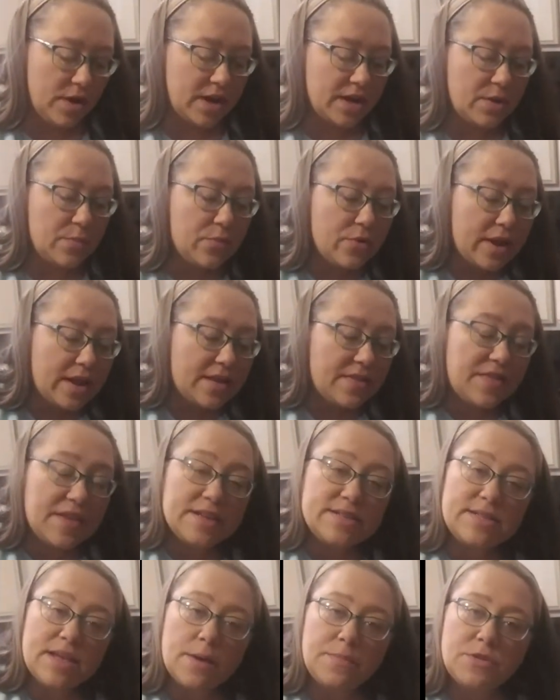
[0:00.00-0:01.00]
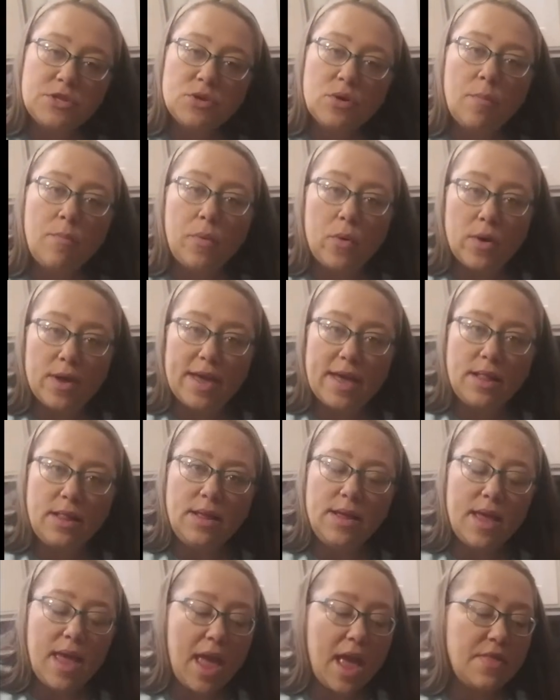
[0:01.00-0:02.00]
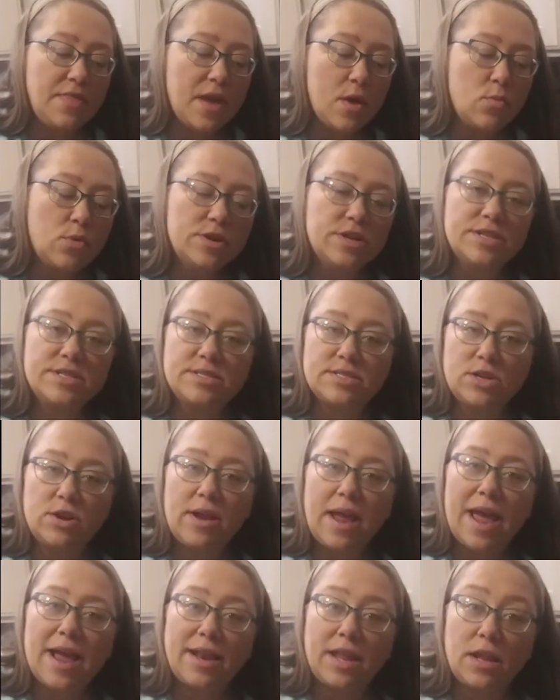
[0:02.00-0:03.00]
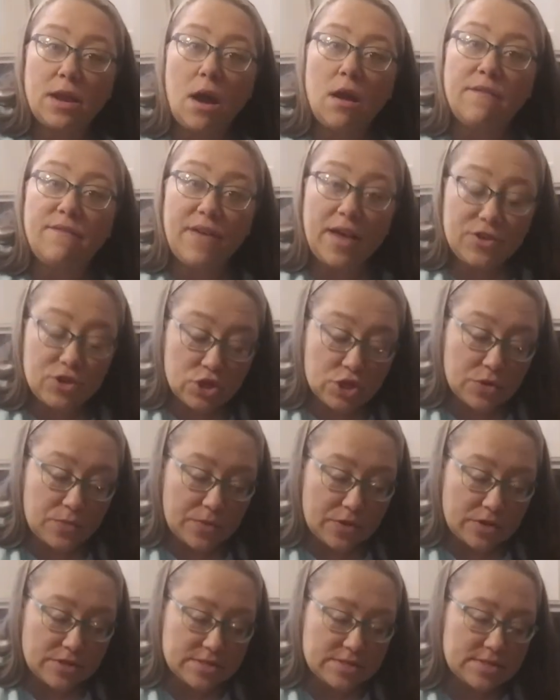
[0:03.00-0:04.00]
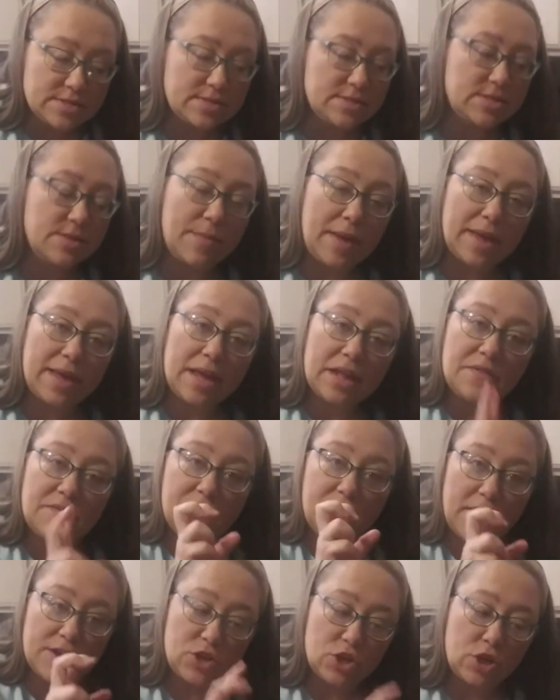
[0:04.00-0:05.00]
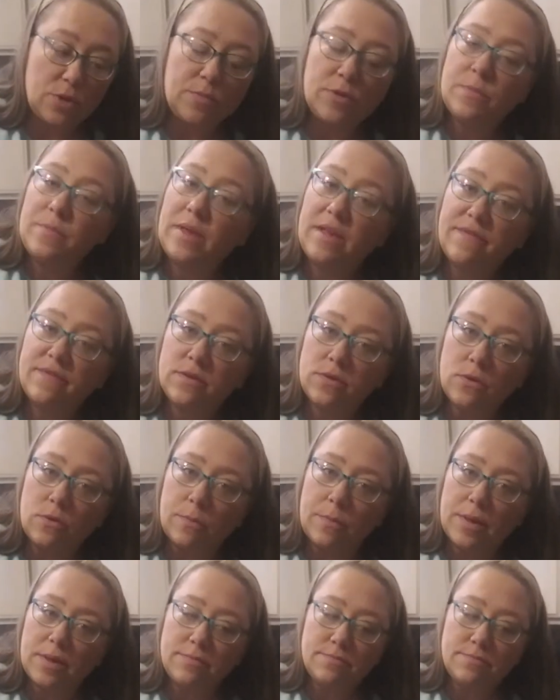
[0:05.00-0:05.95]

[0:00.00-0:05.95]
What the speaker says: We're going to bring this up to a boil, and then we're going to start adding our vegetables to make it vegetable beef soup.